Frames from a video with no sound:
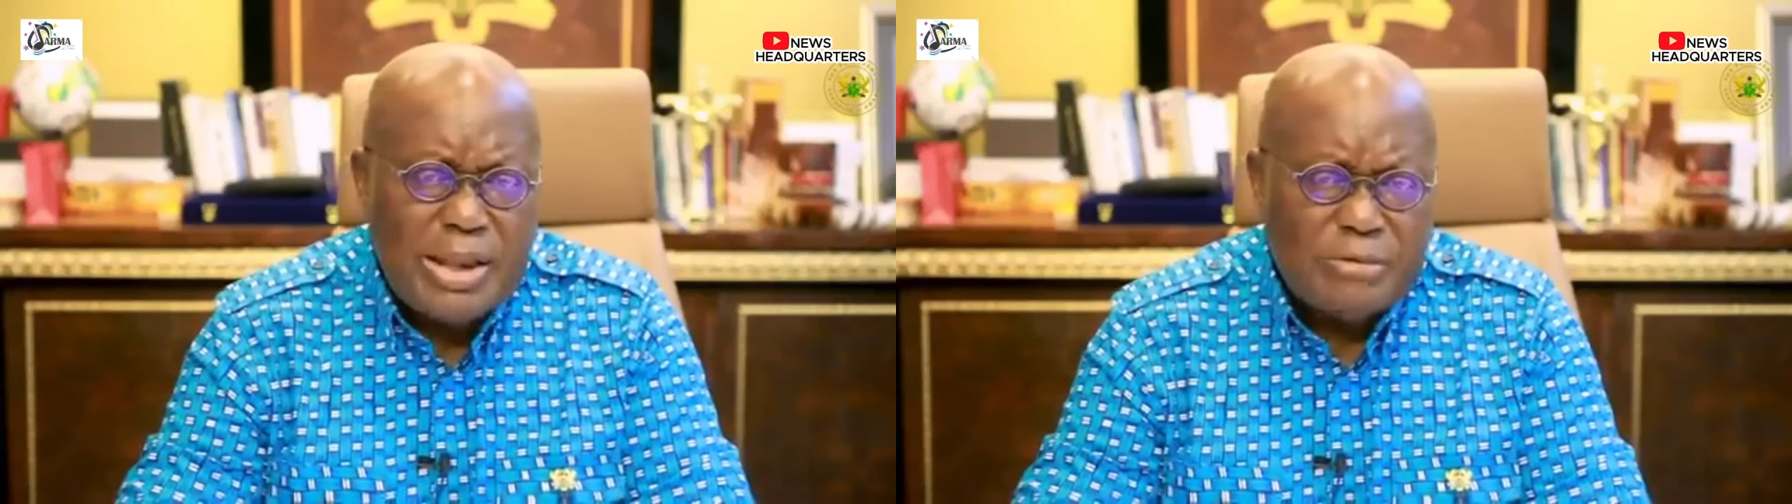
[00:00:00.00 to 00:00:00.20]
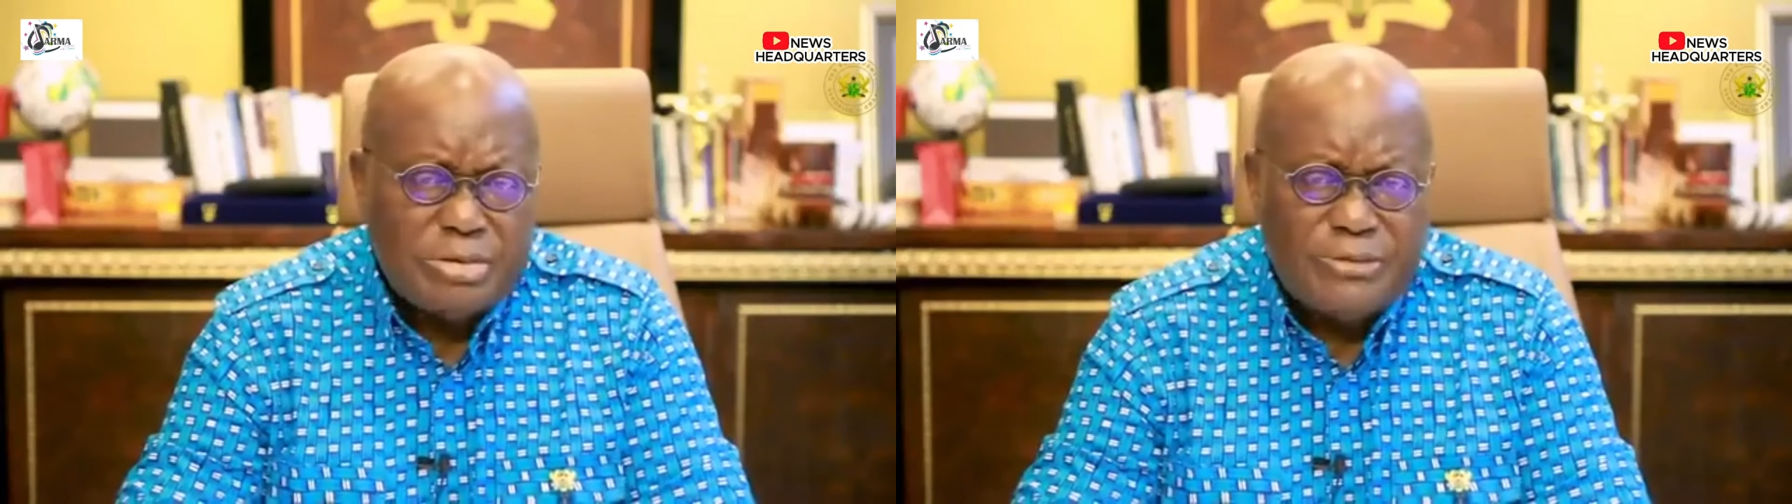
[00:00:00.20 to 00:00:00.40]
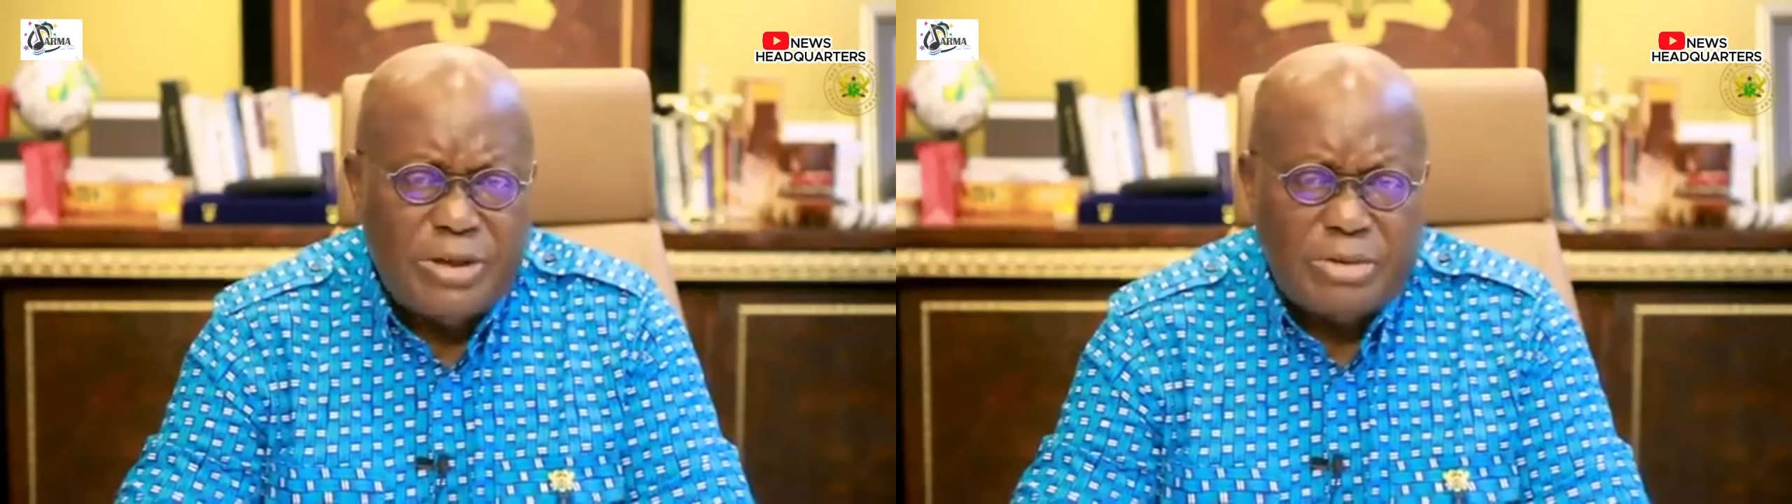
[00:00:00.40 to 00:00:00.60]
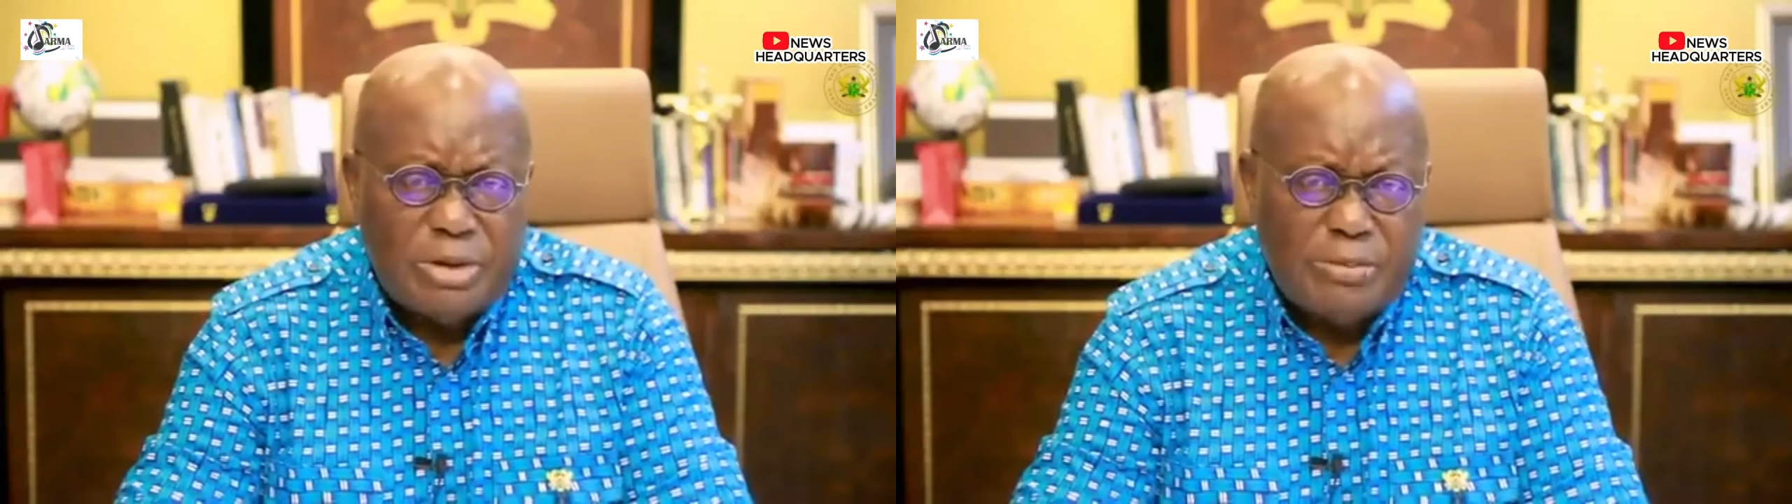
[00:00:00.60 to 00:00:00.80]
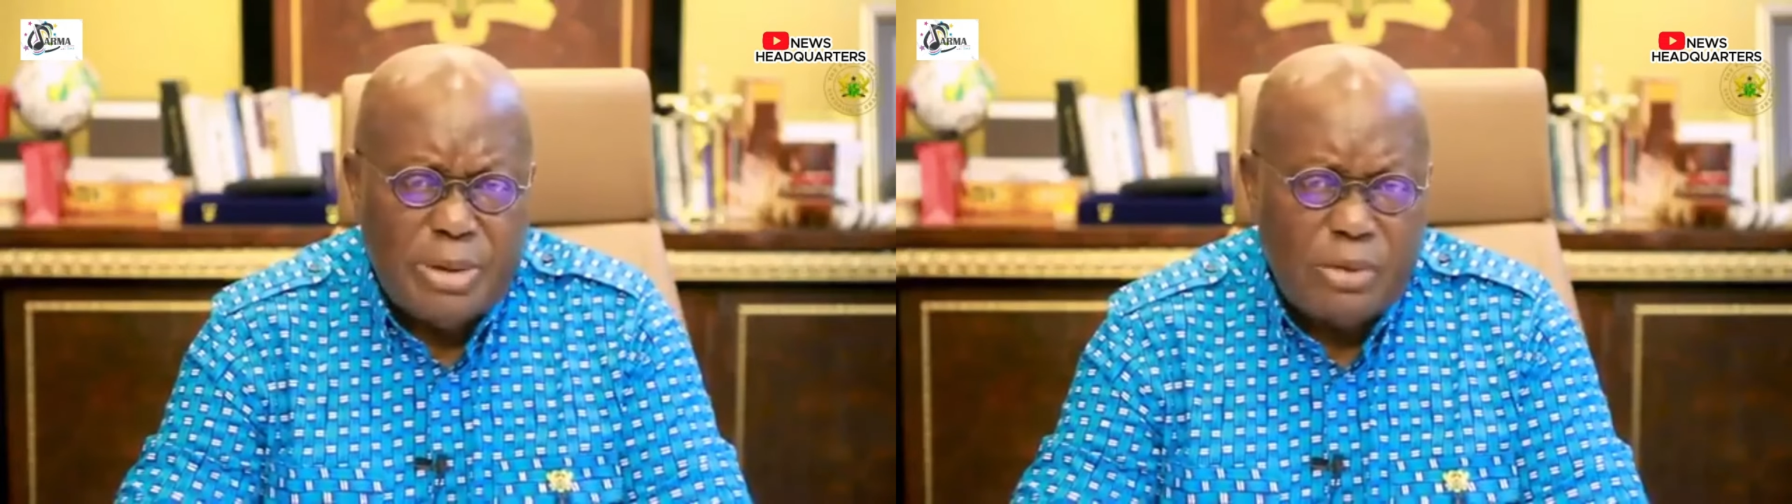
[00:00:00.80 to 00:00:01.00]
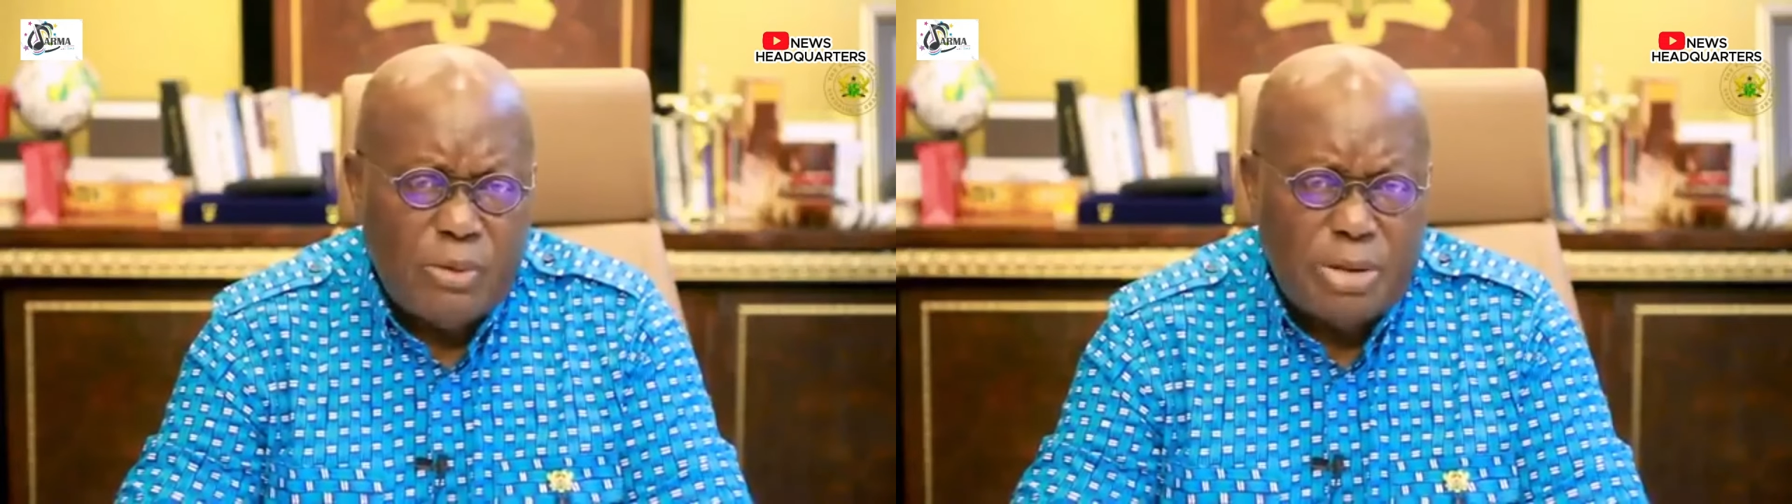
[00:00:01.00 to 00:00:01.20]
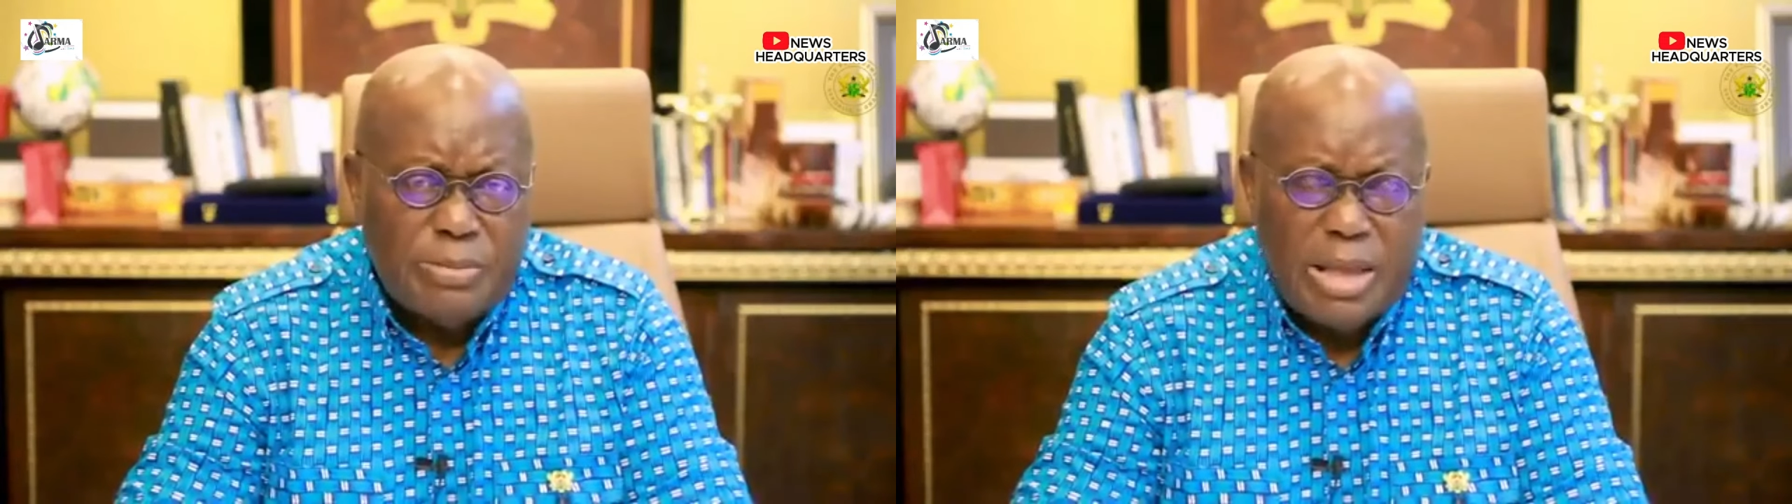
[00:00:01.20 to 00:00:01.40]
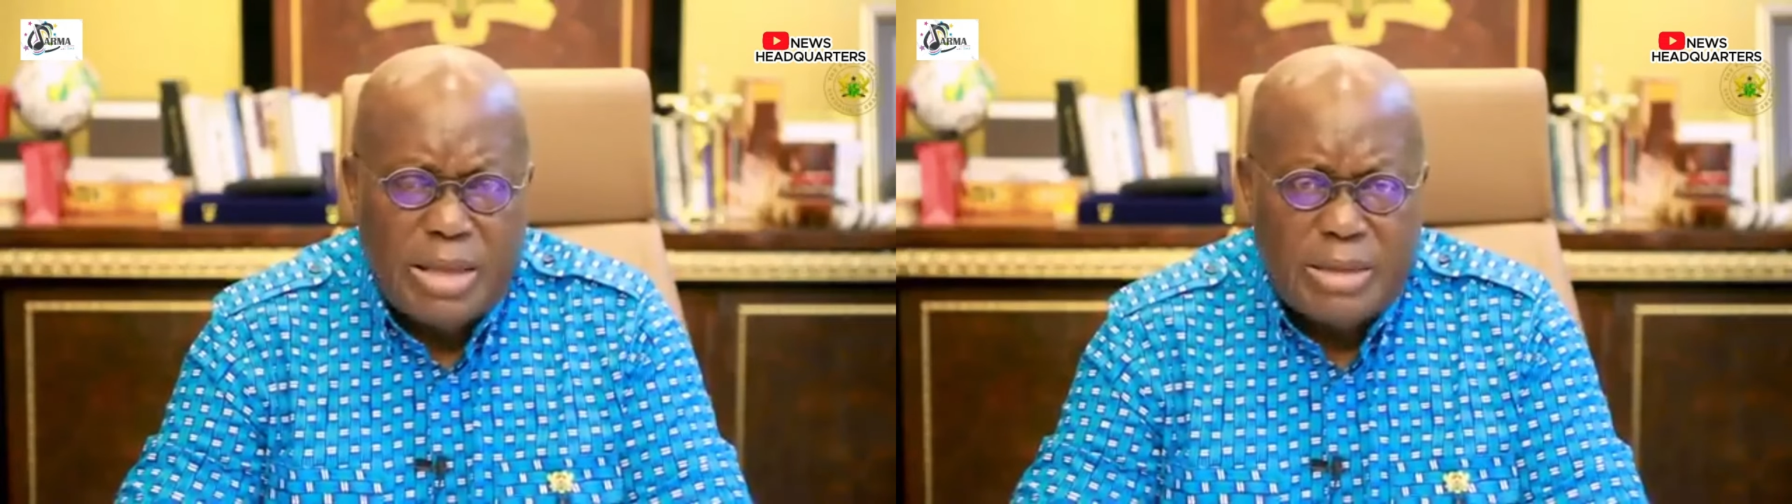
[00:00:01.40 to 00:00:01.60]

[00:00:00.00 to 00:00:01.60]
was founded by one man.